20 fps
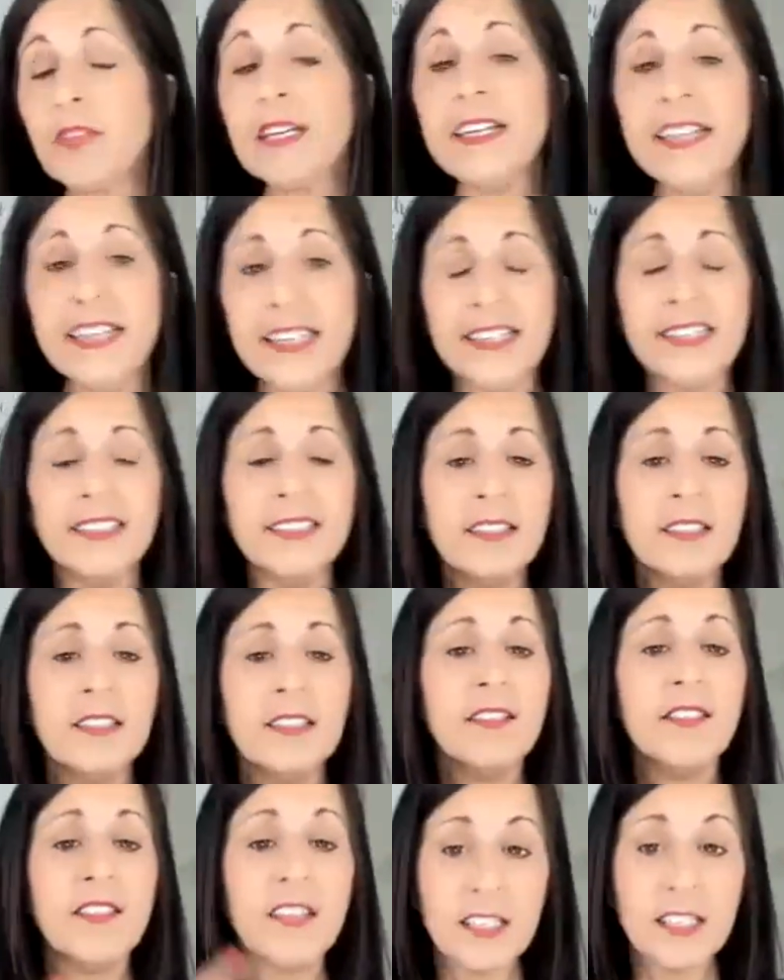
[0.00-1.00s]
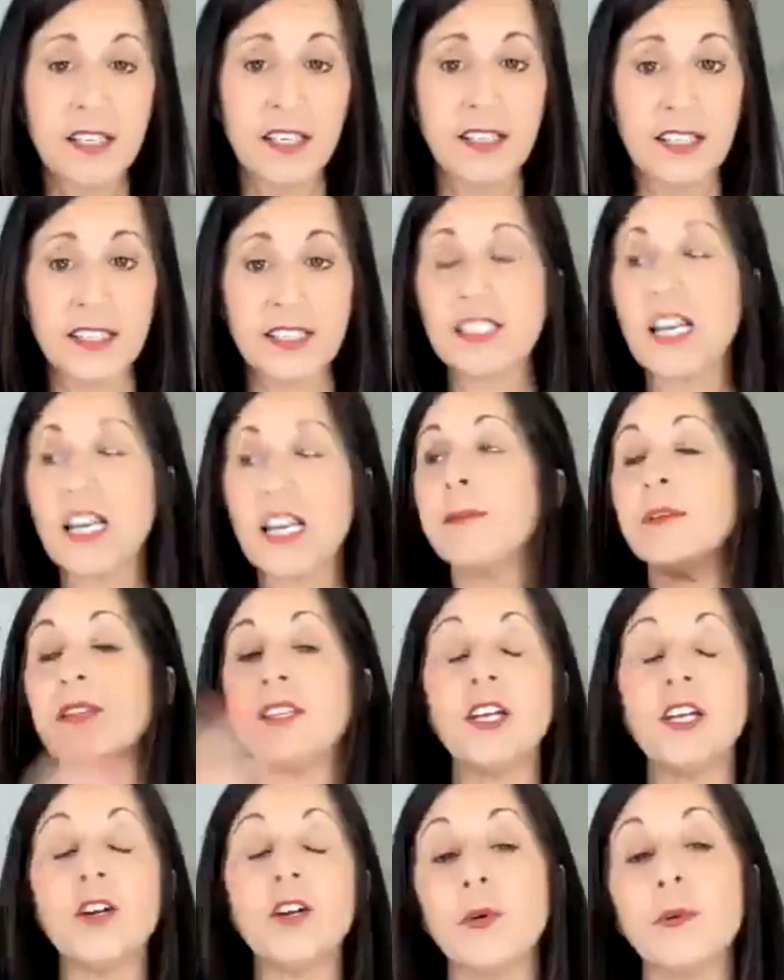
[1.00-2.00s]
in the, at this time of the
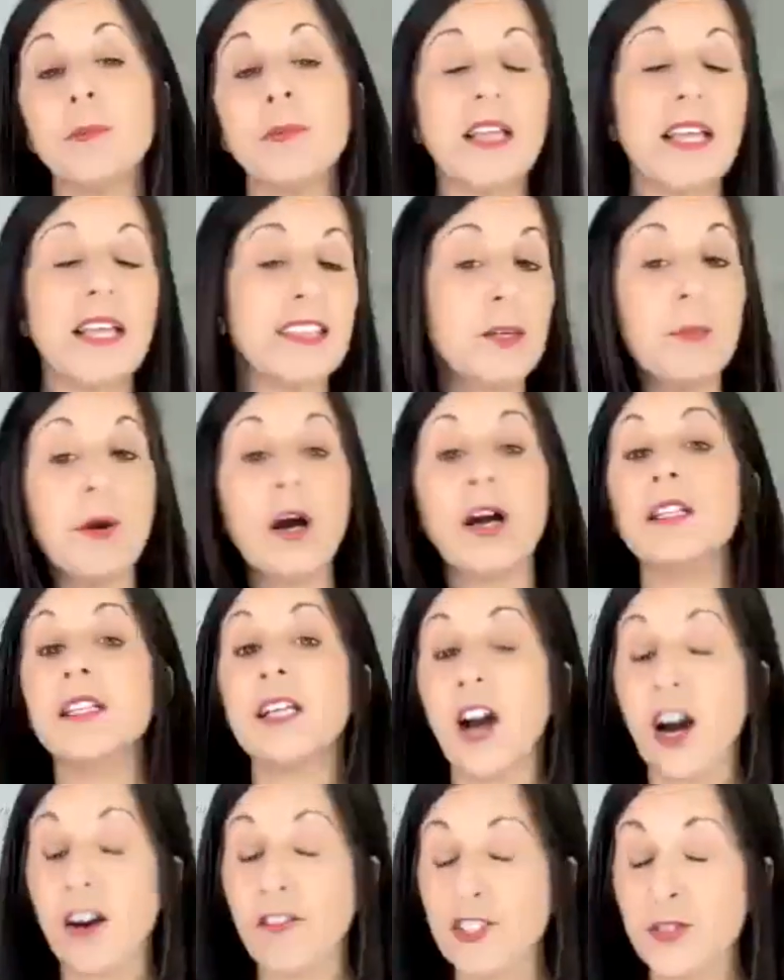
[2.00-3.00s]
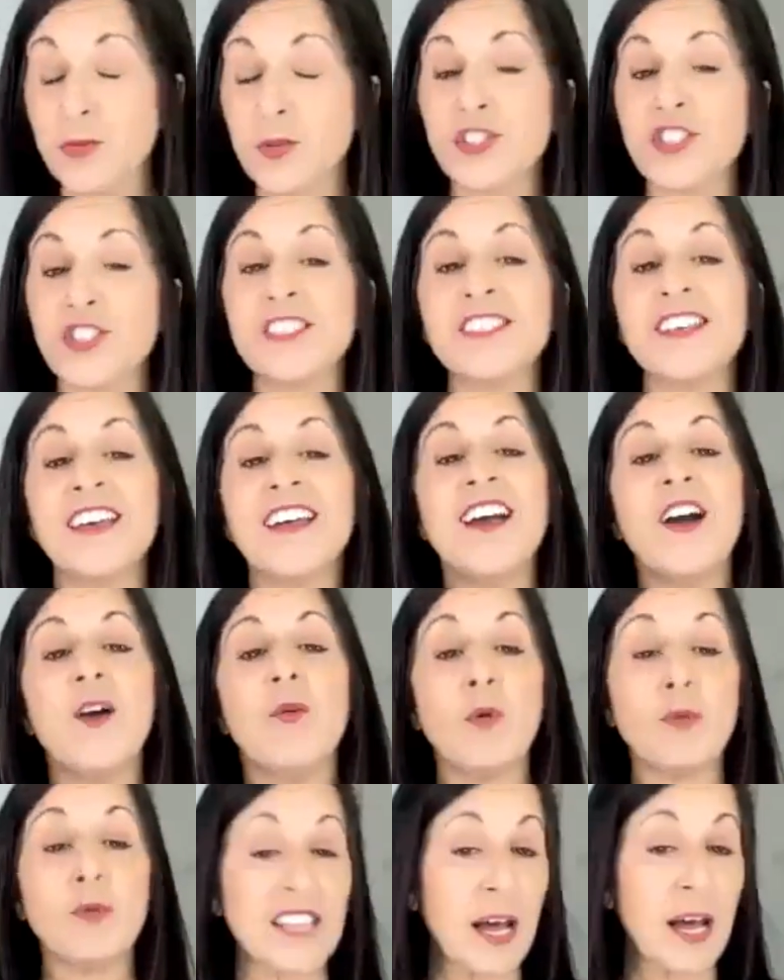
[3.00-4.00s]
year would be like the barley harvest, which is
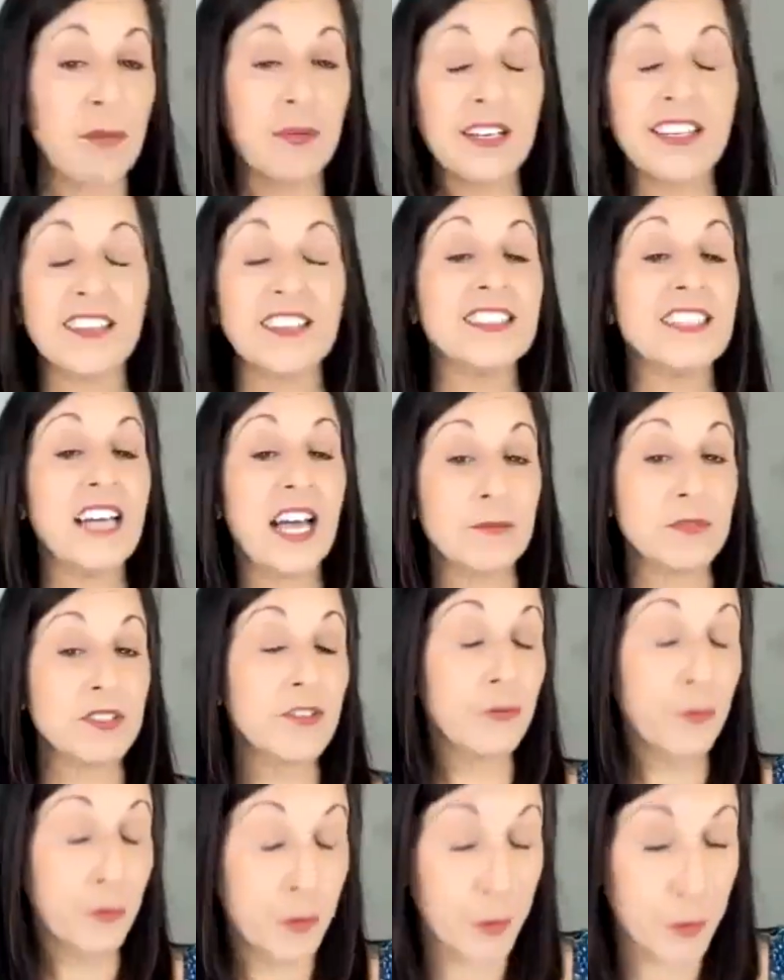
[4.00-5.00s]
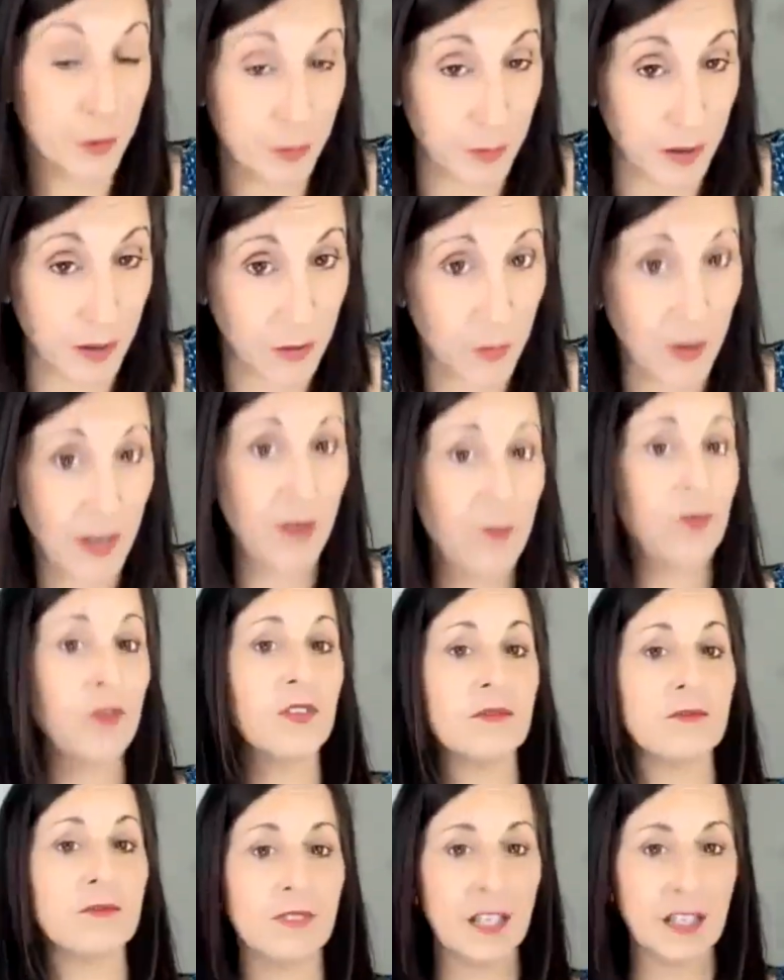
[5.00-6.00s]
what was happening in the times of Ruth, by the way, and
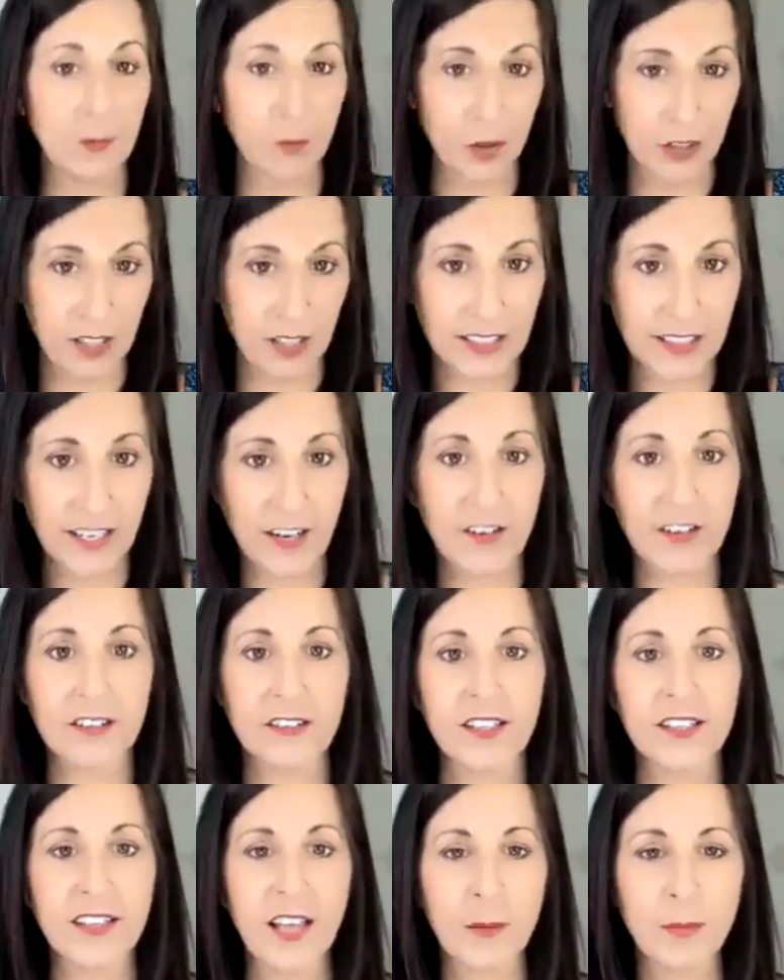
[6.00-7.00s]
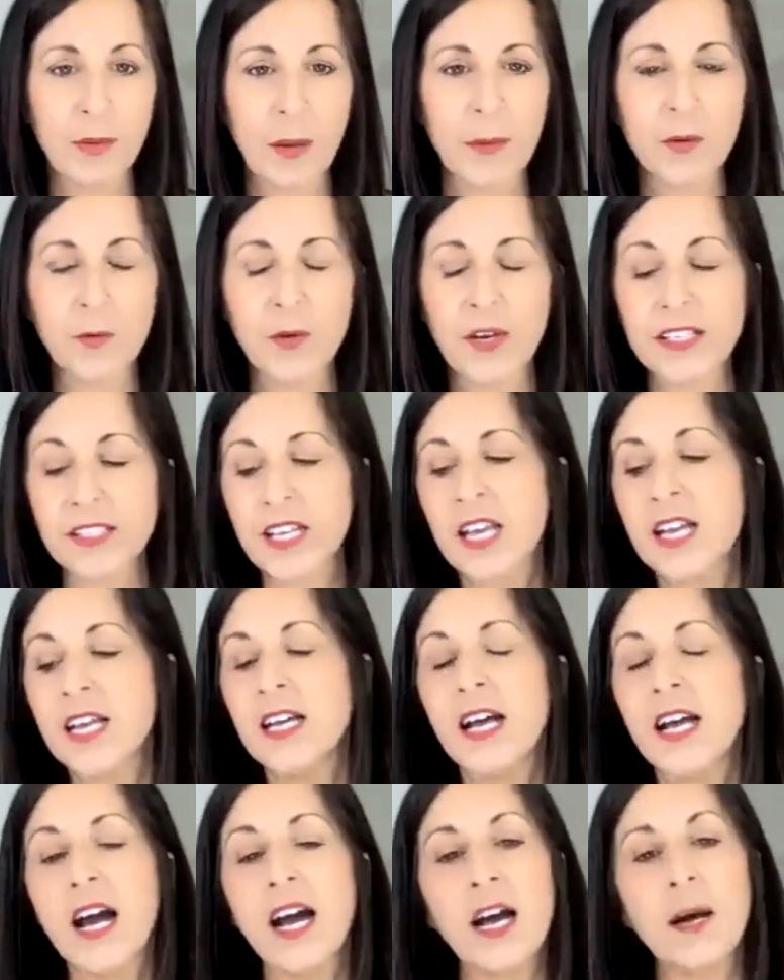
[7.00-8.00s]
we'll we'll get there in, in the upcoming weeks.
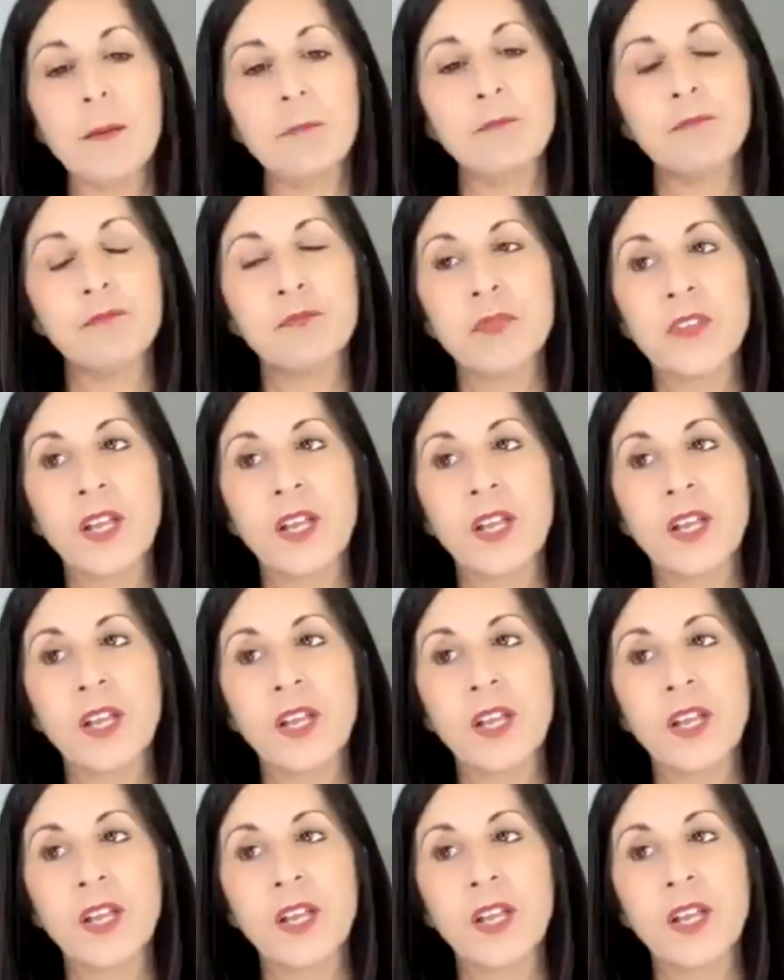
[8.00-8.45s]
Um,